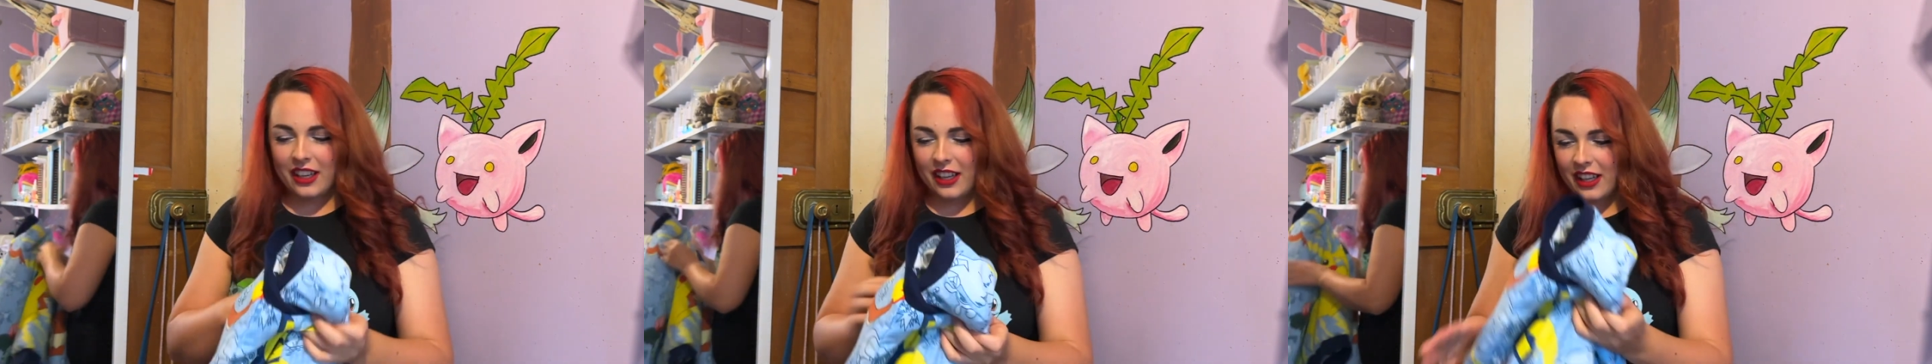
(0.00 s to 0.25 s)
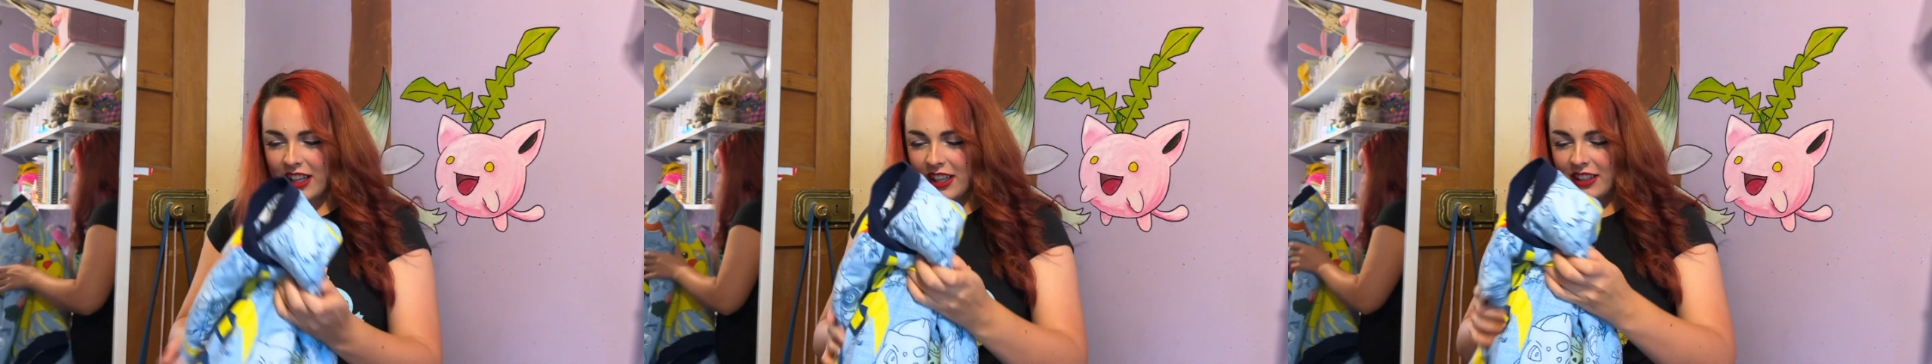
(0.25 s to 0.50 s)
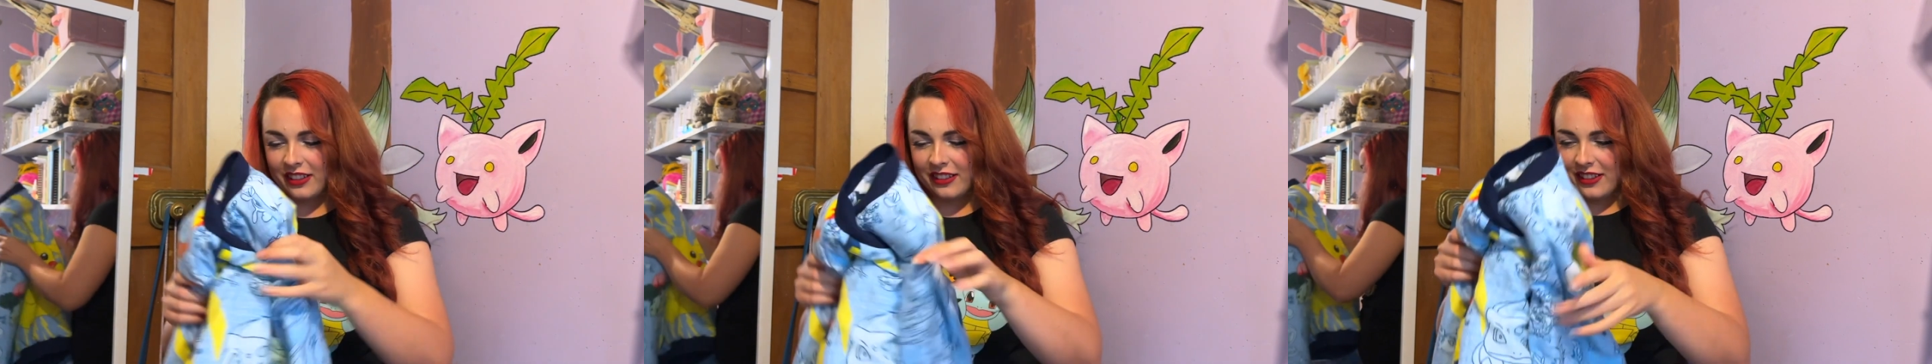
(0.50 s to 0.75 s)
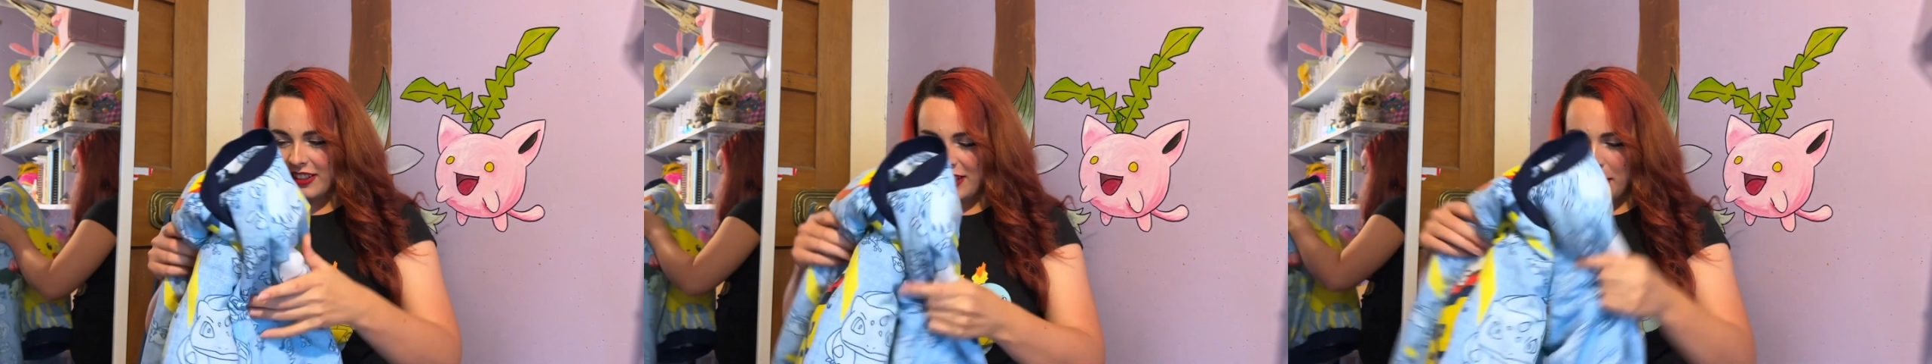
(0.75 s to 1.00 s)
and
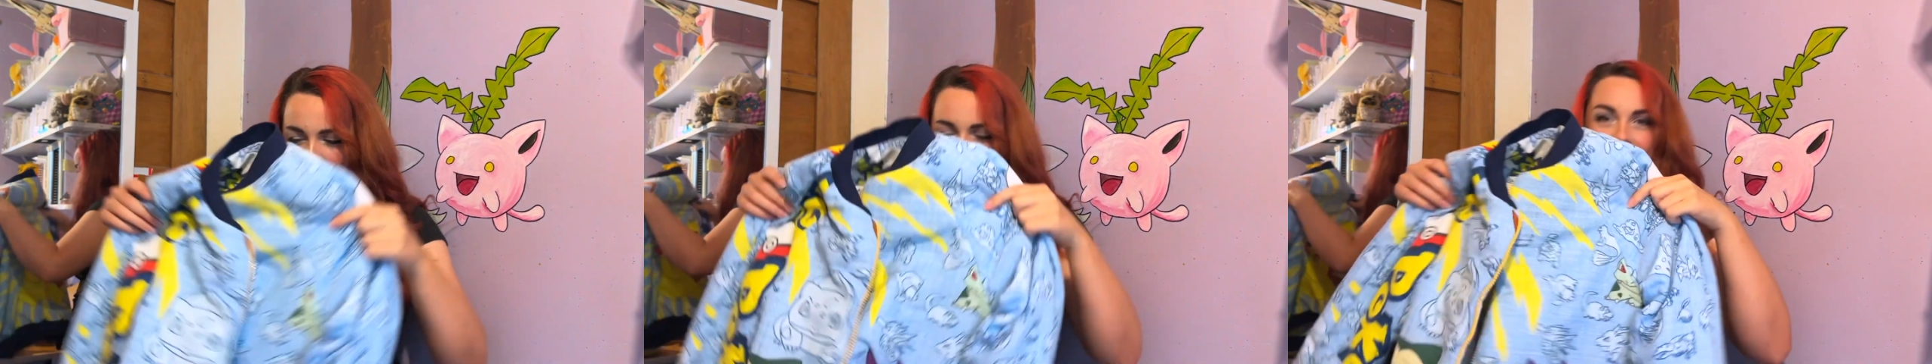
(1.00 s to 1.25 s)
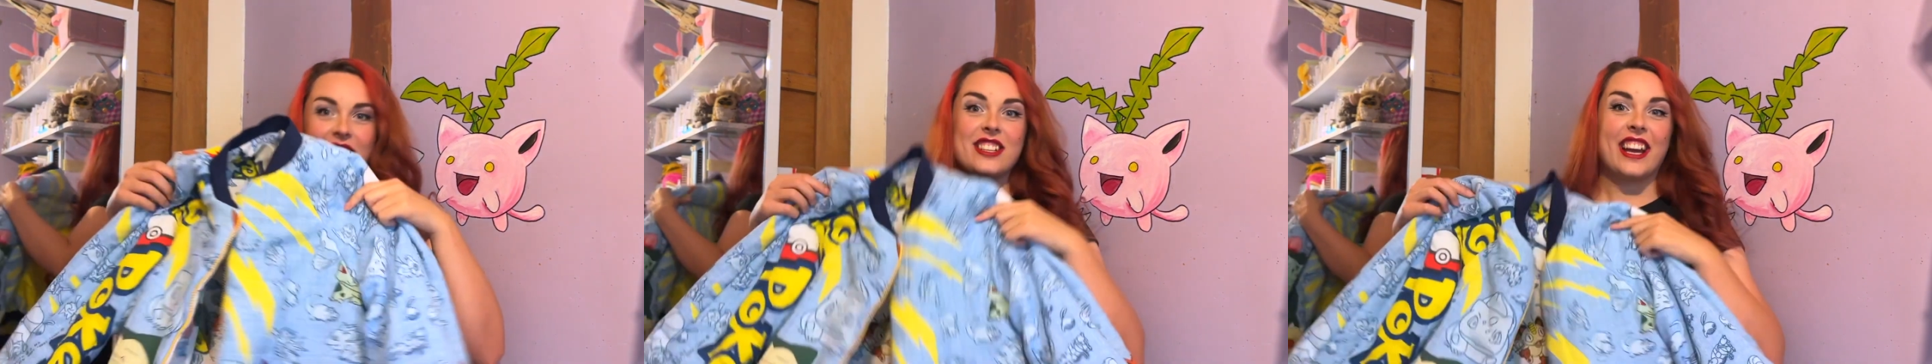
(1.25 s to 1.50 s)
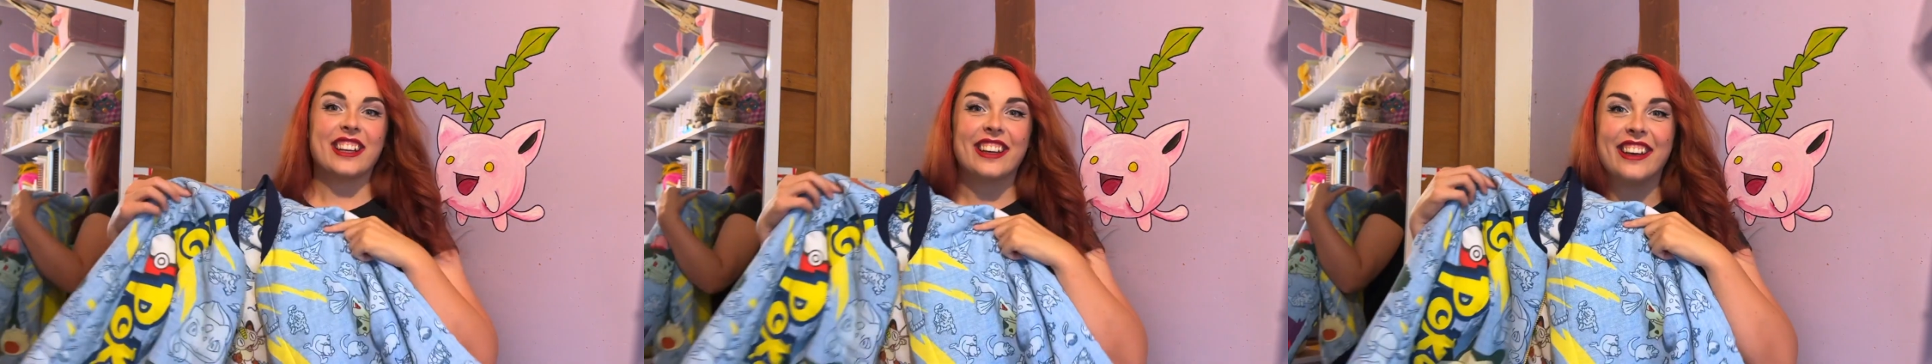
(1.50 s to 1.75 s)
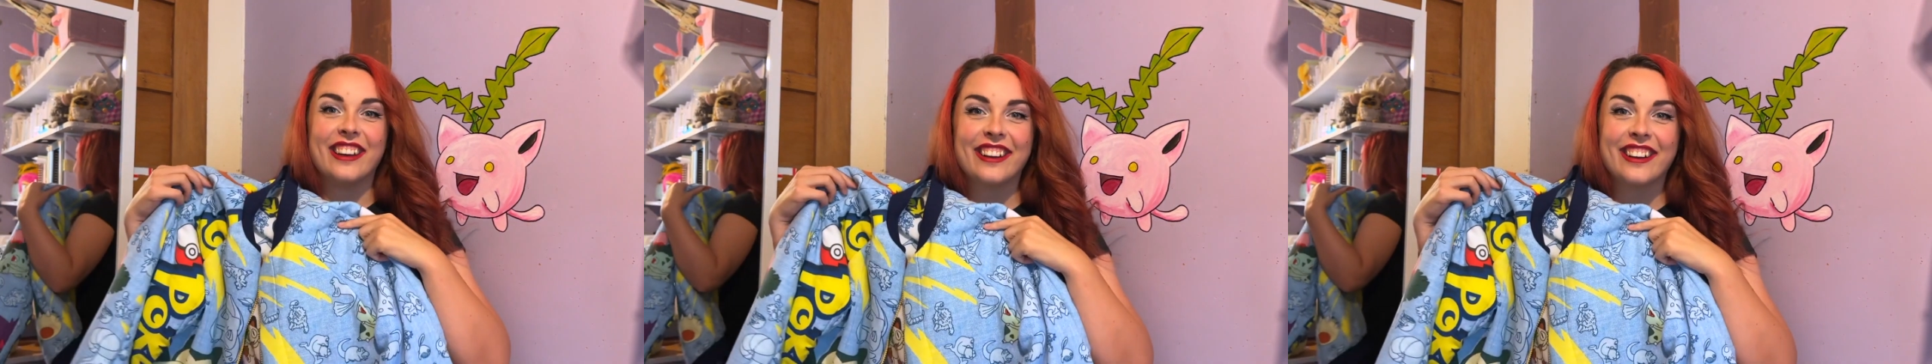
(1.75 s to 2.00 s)
I'm making a
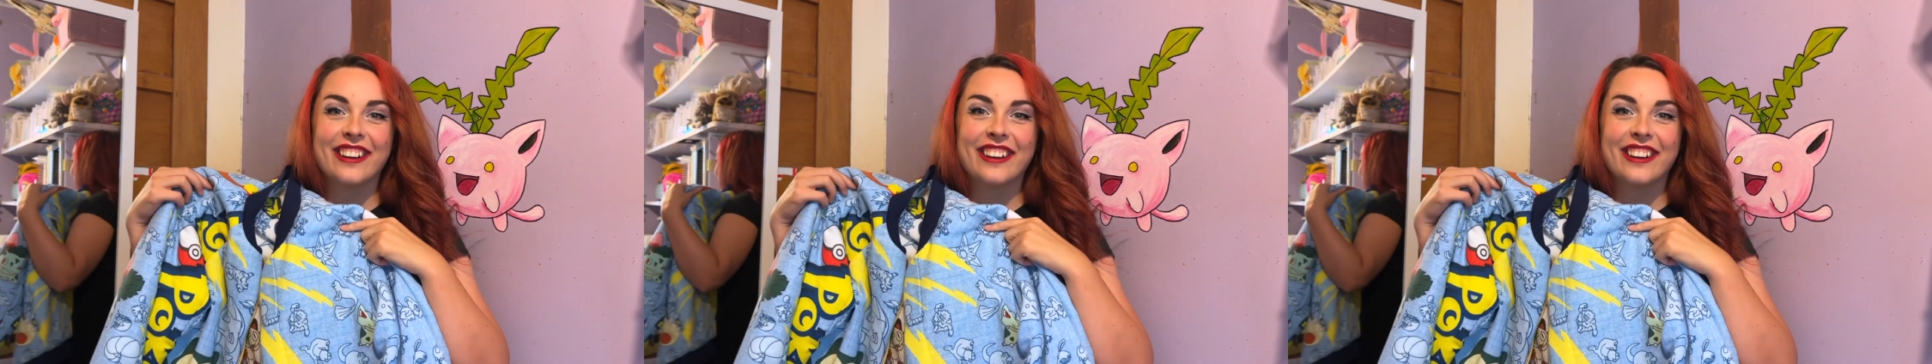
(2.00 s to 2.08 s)
jacket.